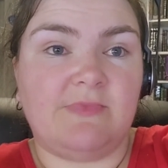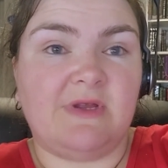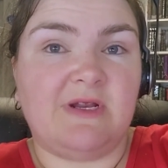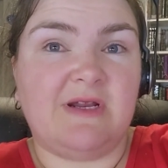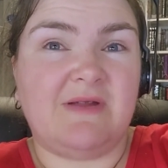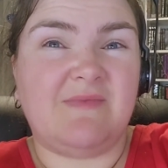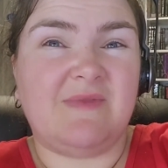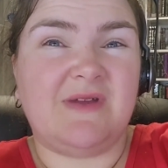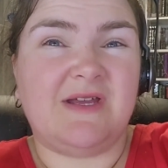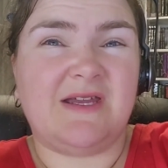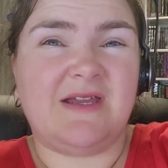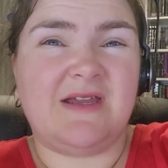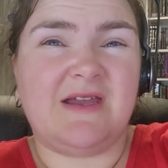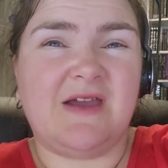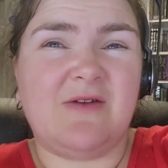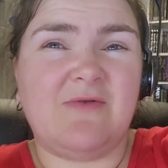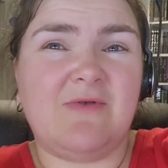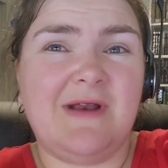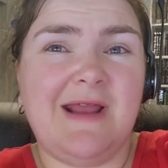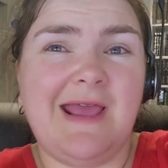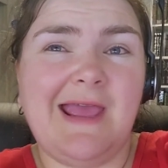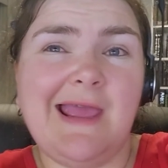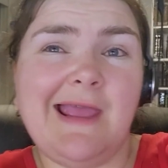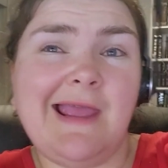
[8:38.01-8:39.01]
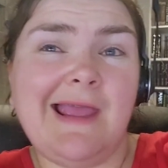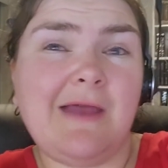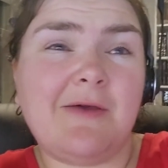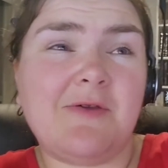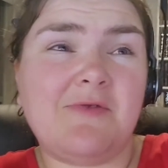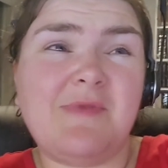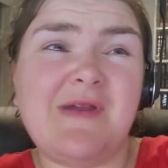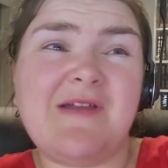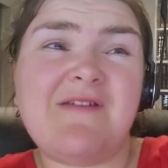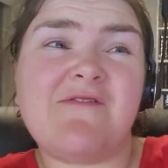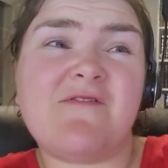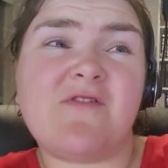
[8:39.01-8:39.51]
I'm like, I want to hang out with
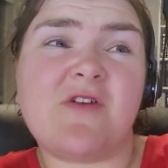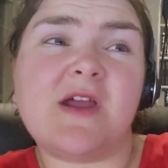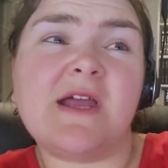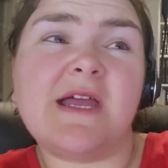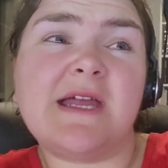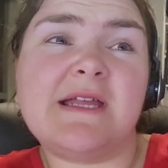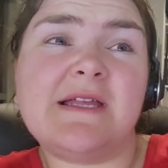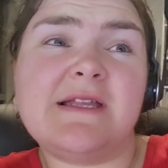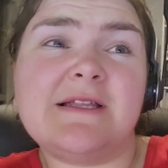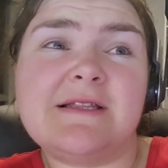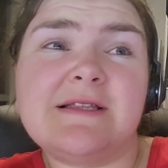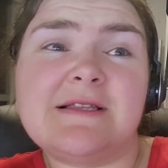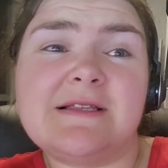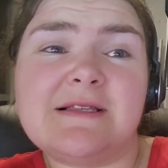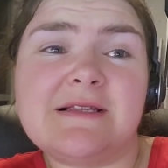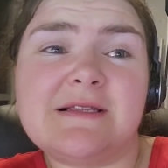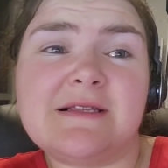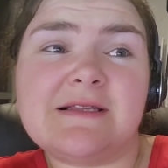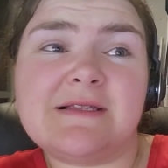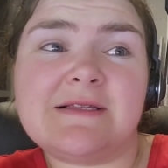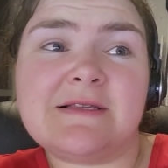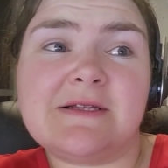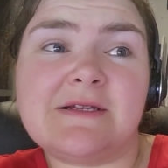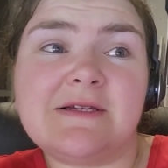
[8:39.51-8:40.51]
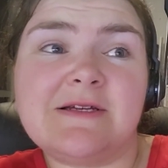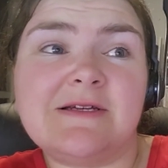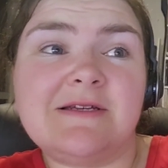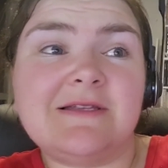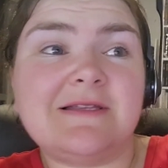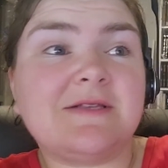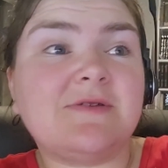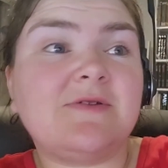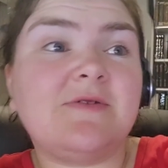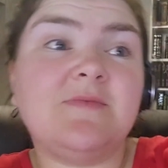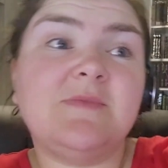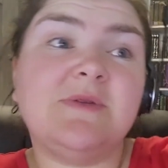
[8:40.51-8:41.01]
my friends. So
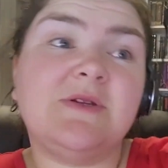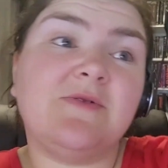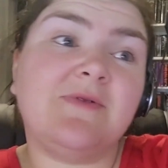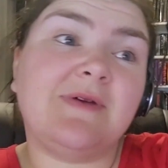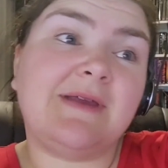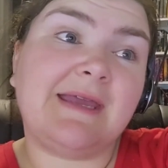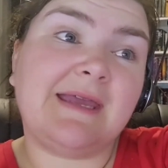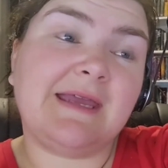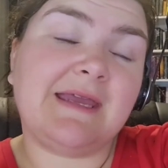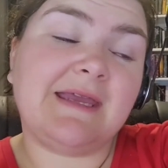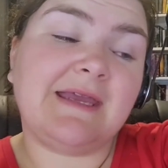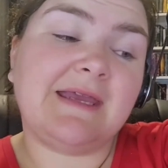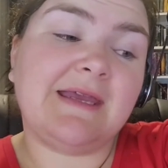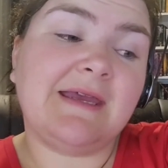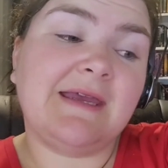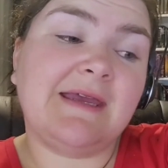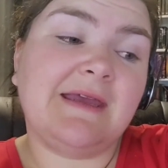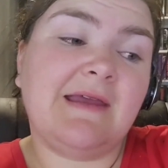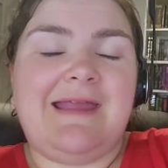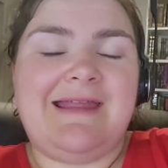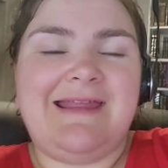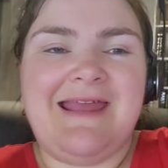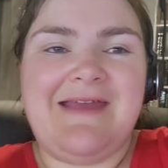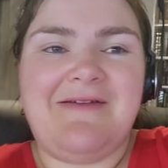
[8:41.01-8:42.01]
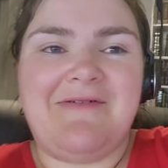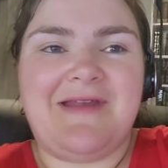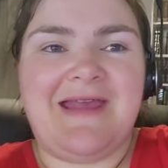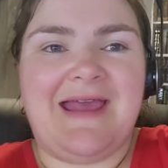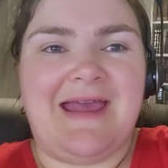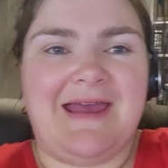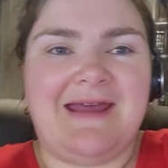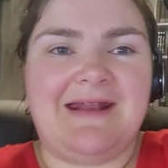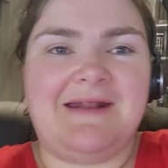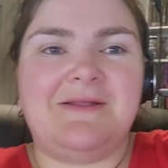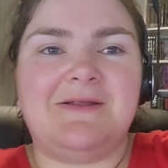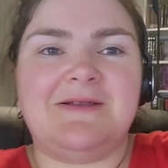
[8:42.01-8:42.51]
that's what I'm doing. And yeah, we
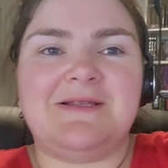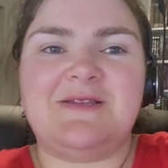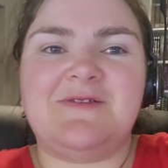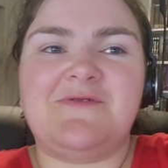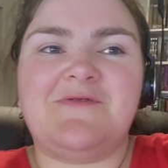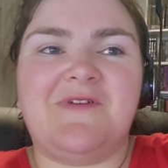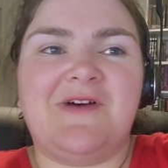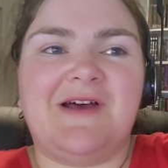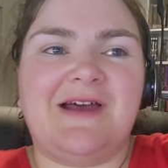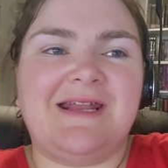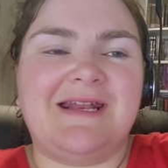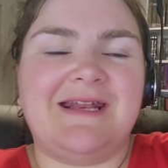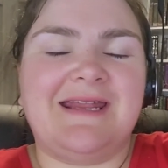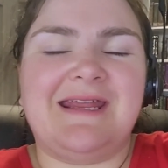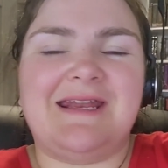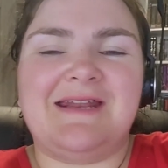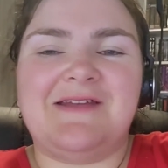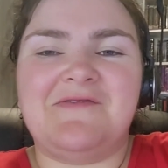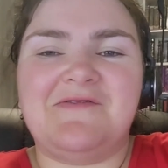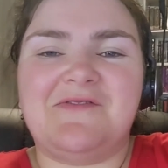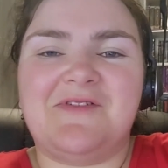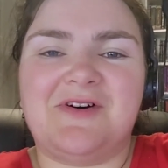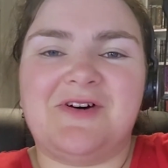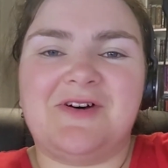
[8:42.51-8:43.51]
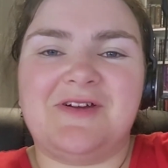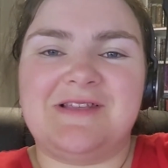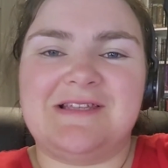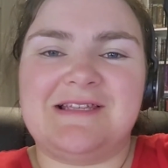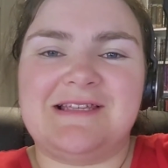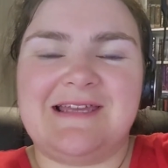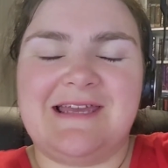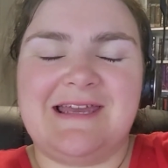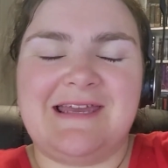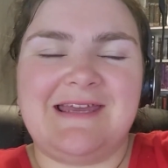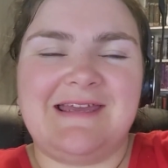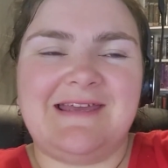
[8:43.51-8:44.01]
had lots of fun and I've got
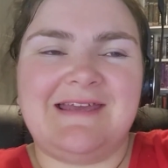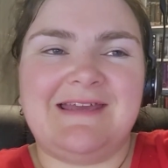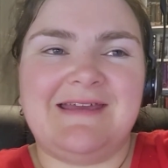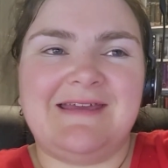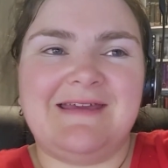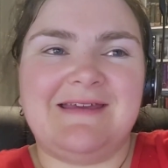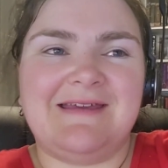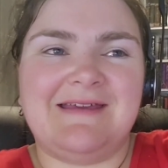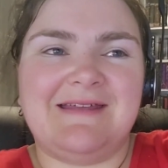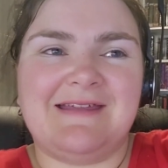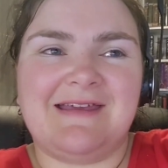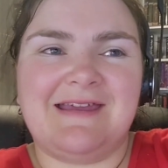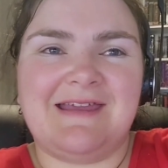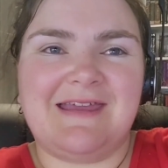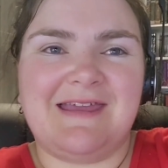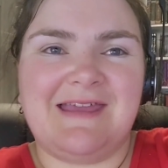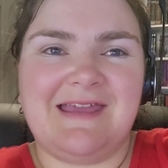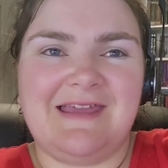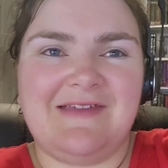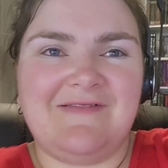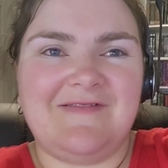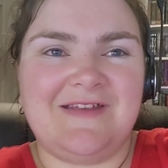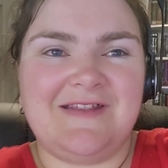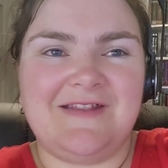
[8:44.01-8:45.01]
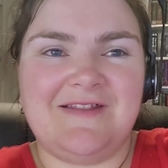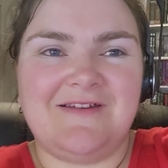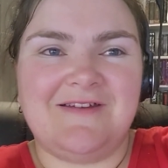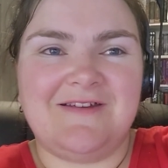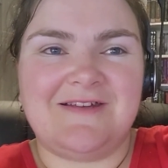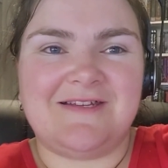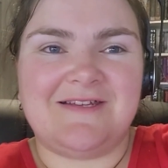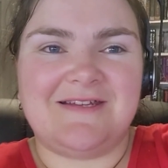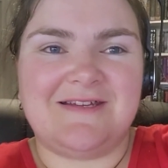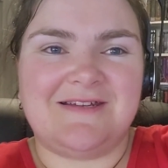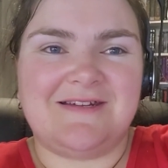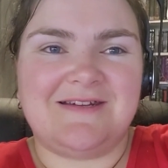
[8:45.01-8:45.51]
a like
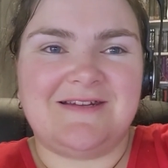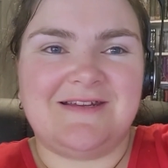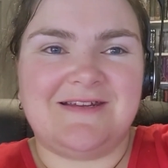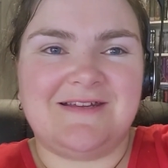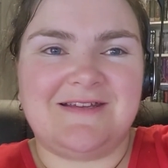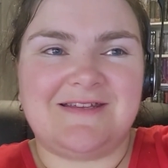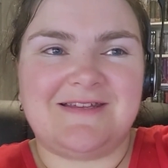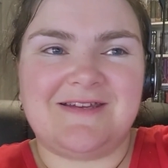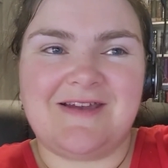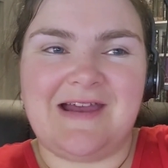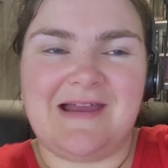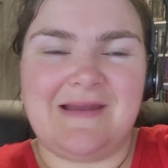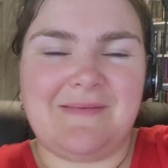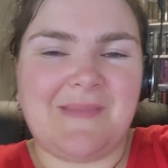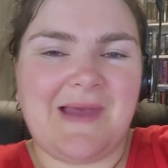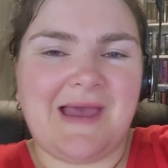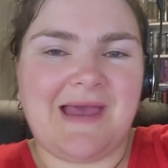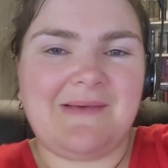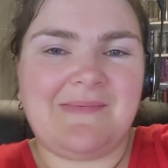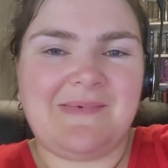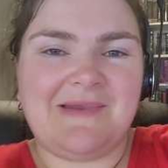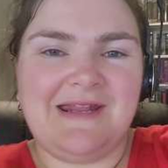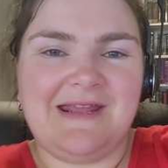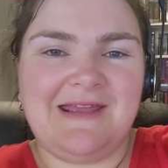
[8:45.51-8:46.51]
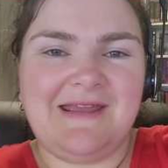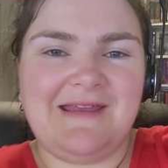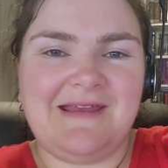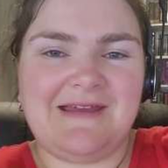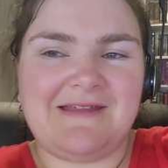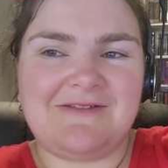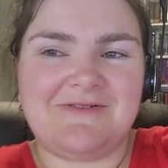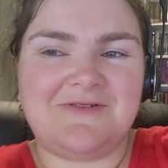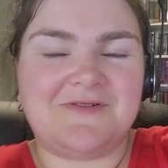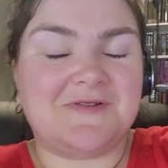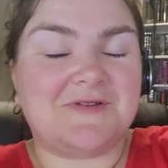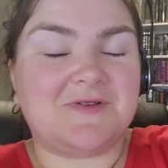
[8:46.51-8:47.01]
evolution timer happening. I
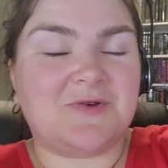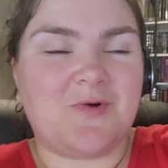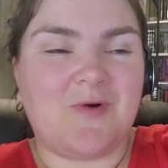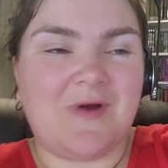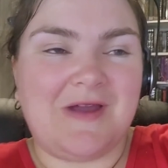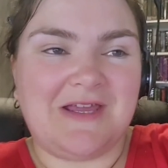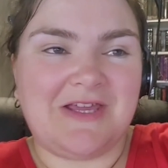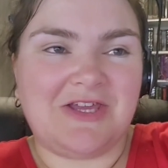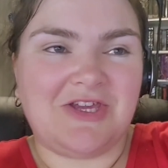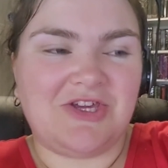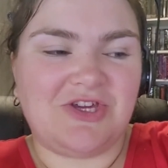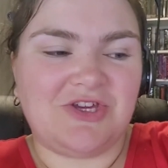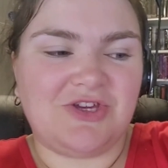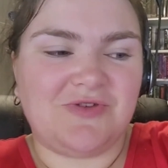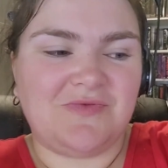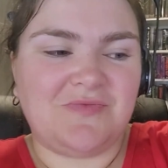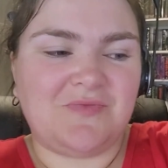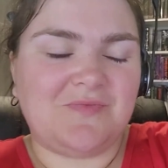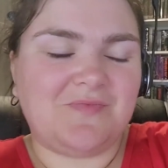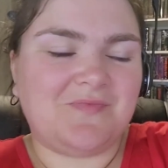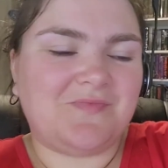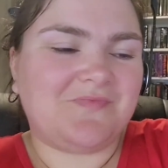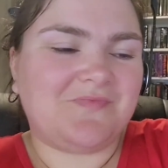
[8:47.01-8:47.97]
thought it was quite cute.